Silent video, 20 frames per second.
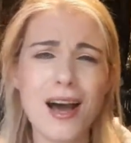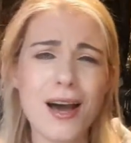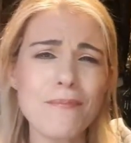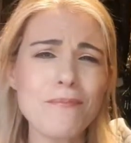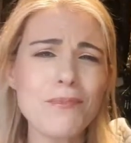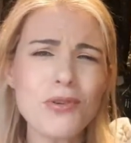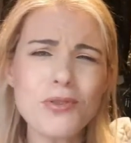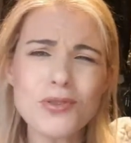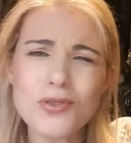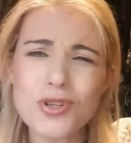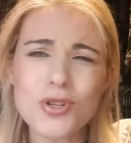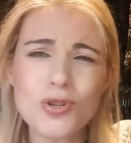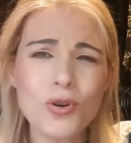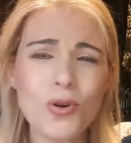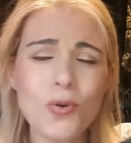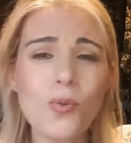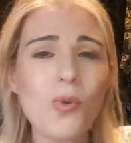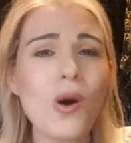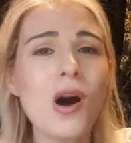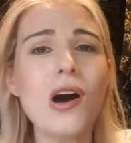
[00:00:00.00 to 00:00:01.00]
I'm not
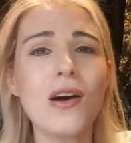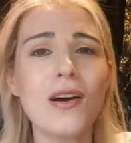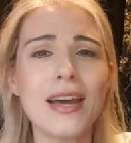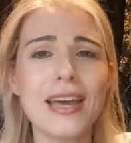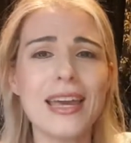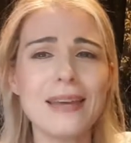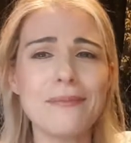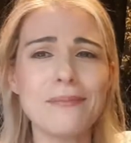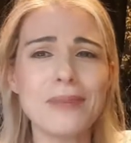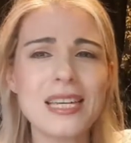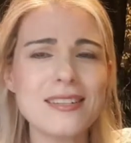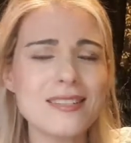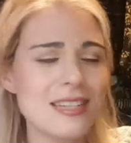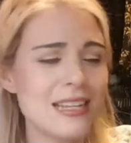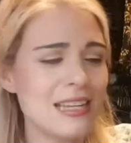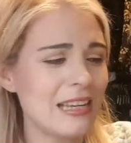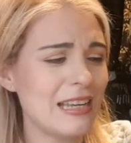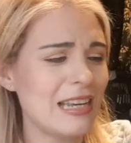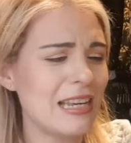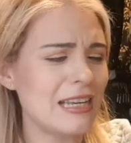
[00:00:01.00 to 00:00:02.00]
sure why, because
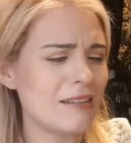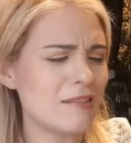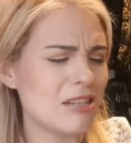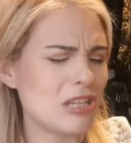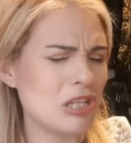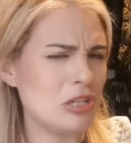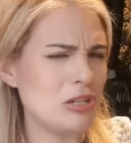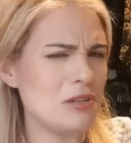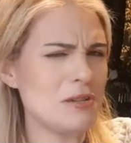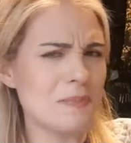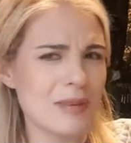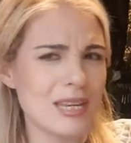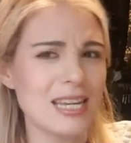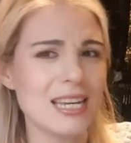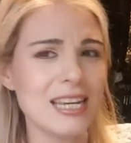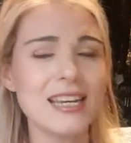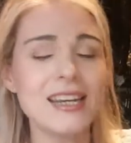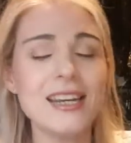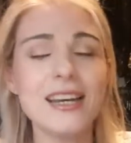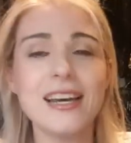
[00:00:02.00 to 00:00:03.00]
it should
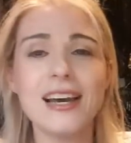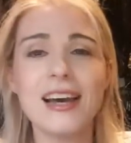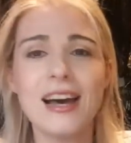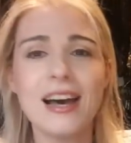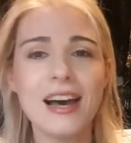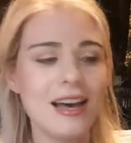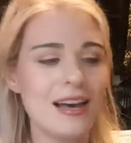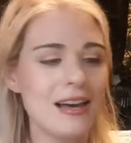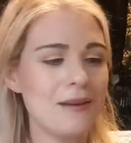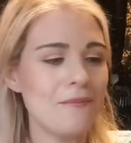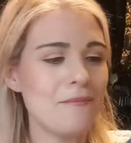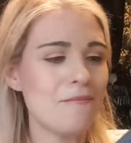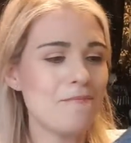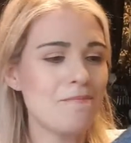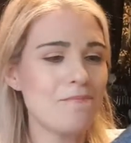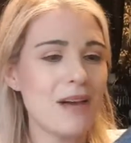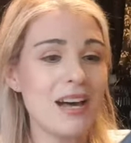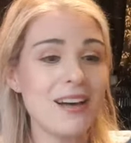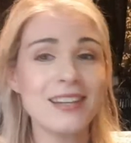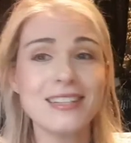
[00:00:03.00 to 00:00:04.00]
be,
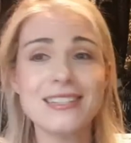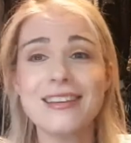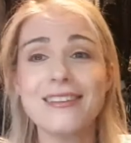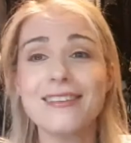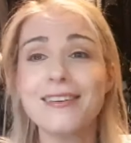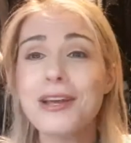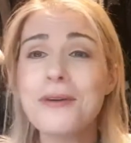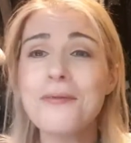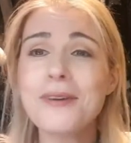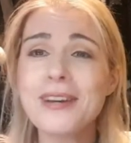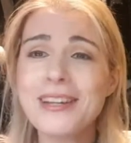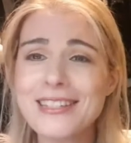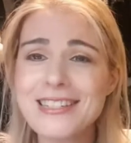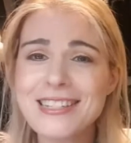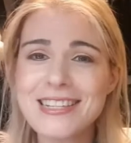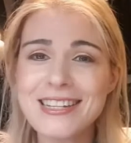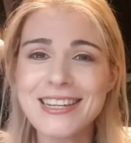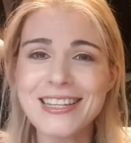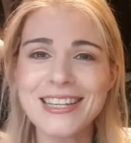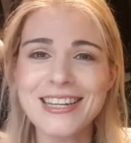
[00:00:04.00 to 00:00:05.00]
but no one can
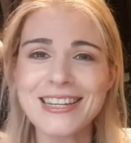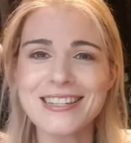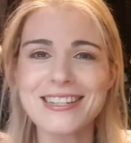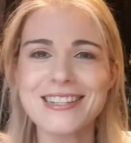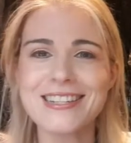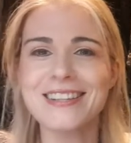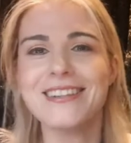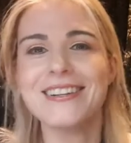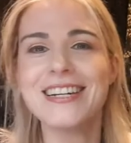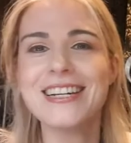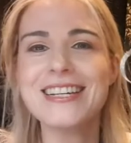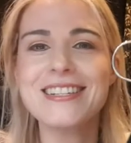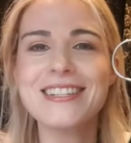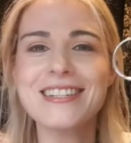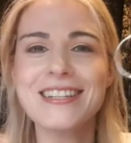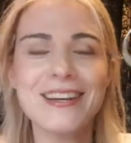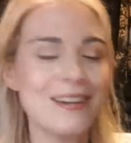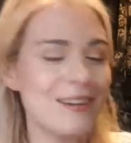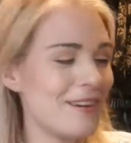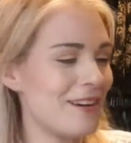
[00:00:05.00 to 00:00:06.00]
see the inside,
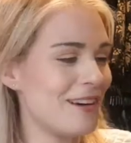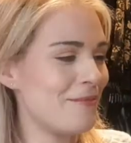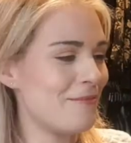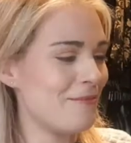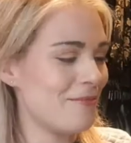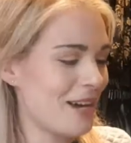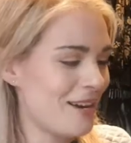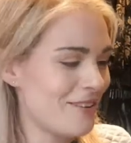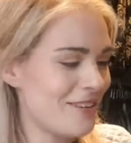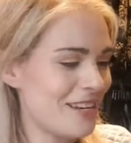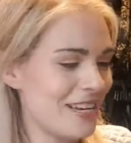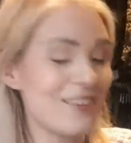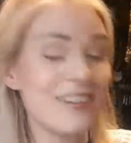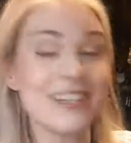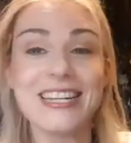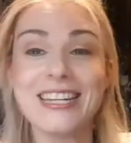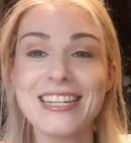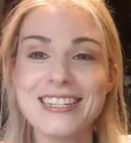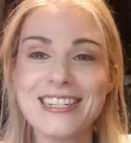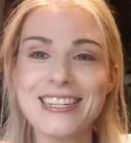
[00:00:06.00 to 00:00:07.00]
so only
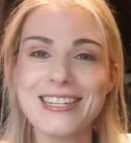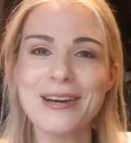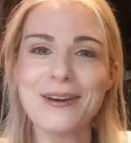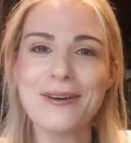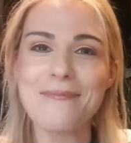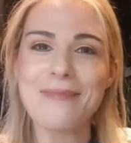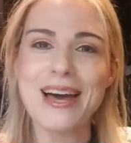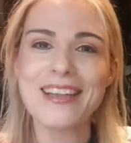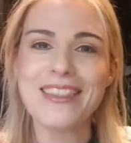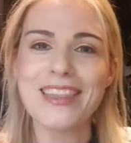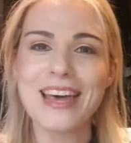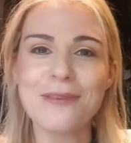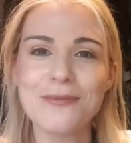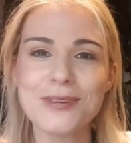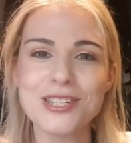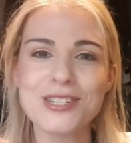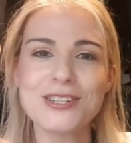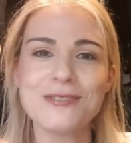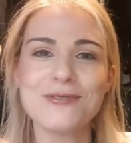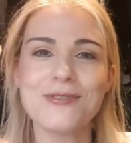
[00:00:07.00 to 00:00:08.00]
I need to know about that,
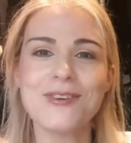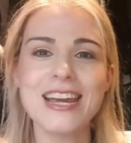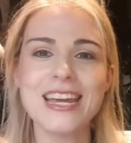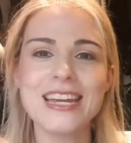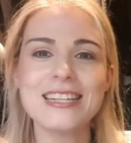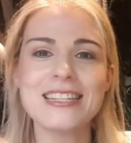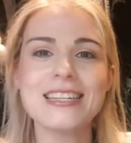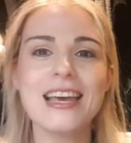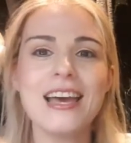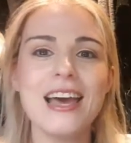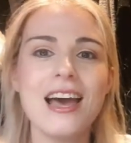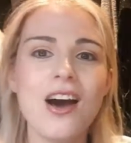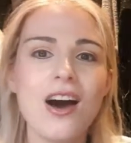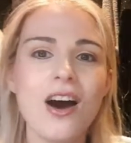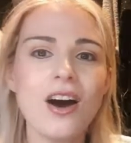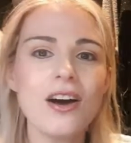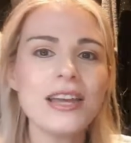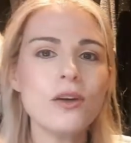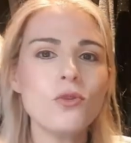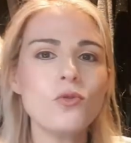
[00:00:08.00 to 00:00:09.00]
which is great.
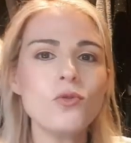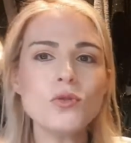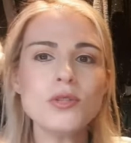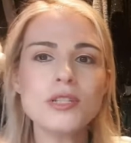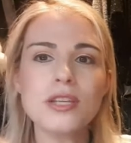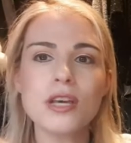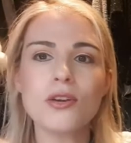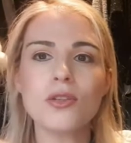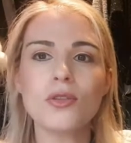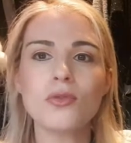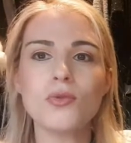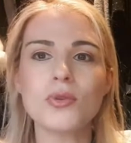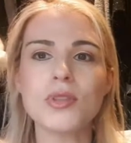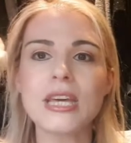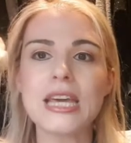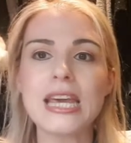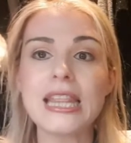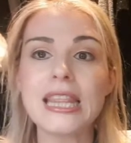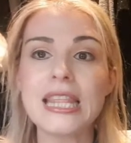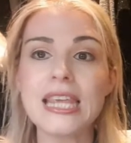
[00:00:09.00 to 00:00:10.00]
I also thought
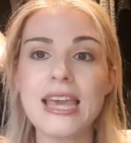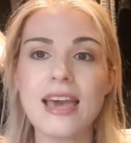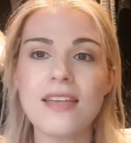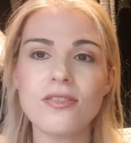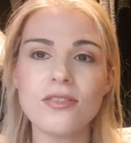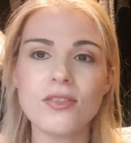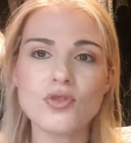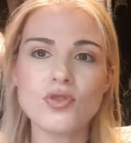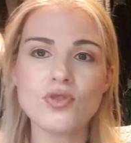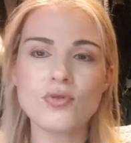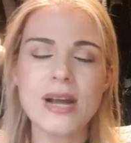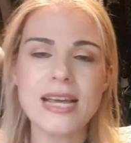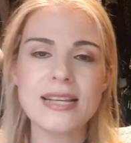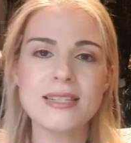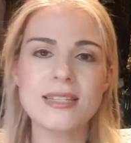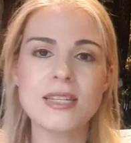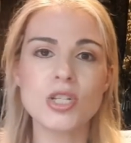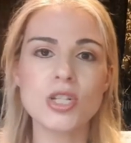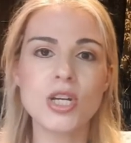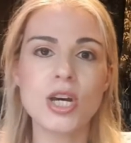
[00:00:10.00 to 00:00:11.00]
that in the end the
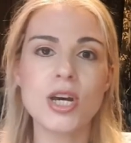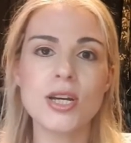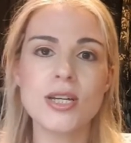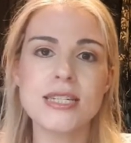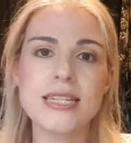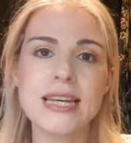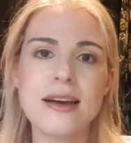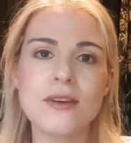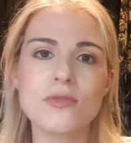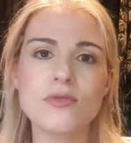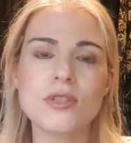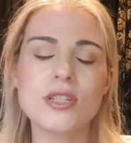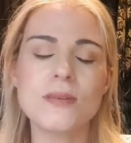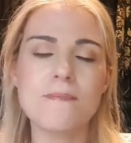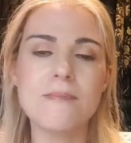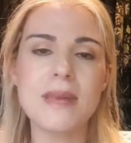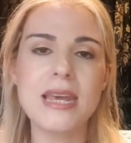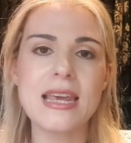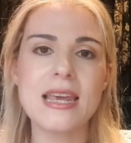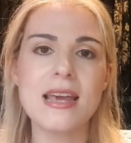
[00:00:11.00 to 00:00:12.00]
dress turned out to
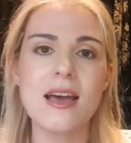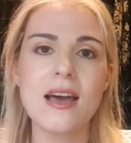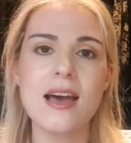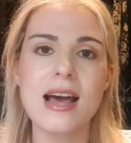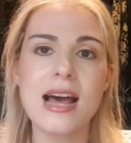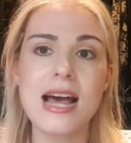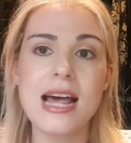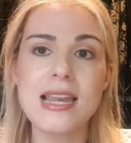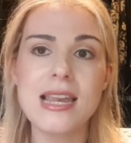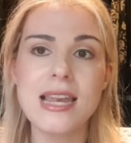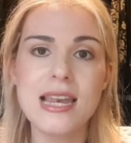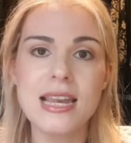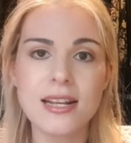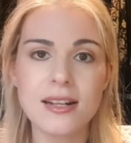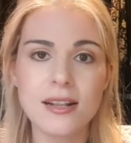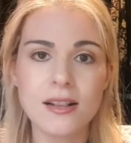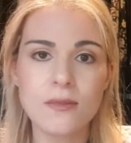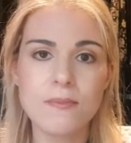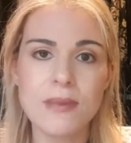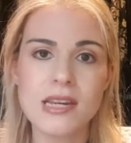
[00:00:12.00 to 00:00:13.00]
be a
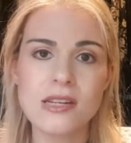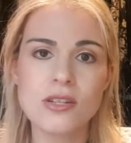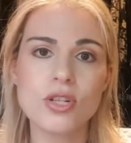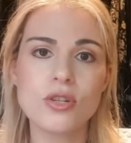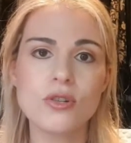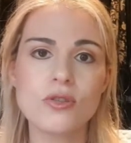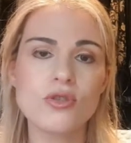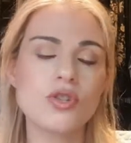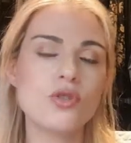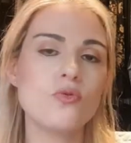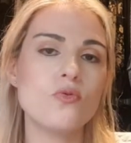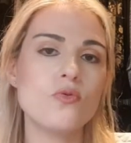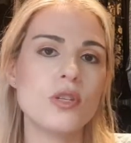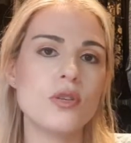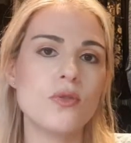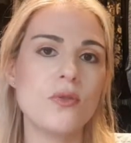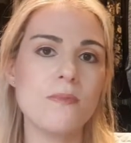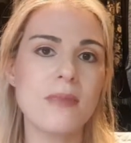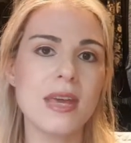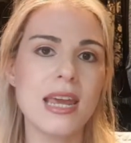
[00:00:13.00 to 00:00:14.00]
little bit too
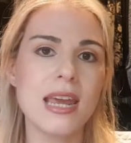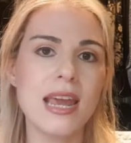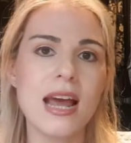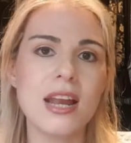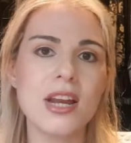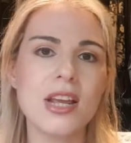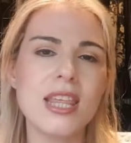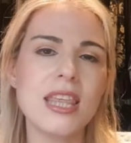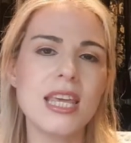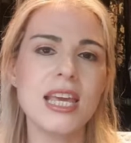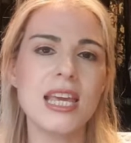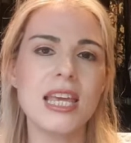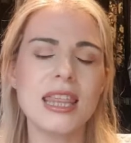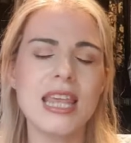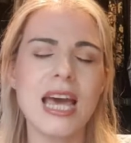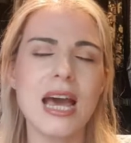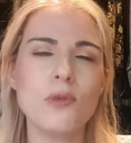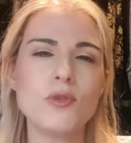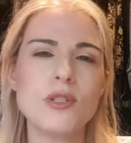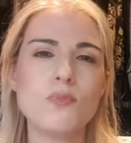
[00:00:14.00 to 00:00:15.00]
short on me, and I think
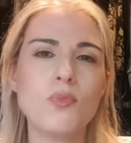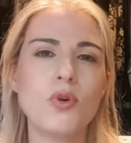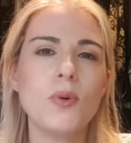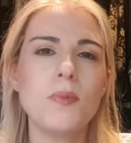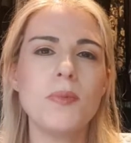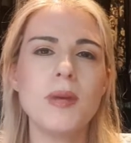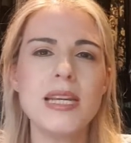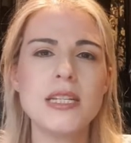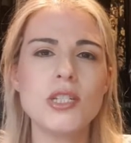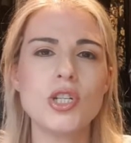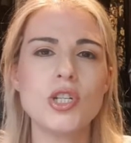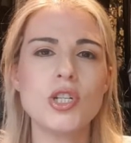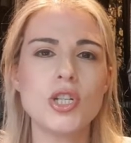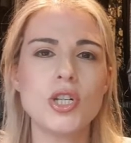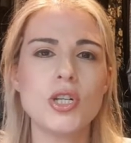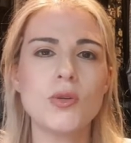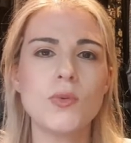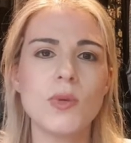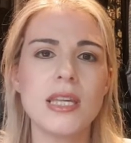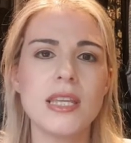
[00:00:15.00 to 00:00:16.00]
that was probably to
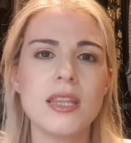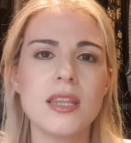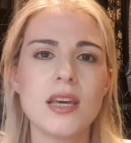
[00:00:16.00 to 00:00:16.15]
do with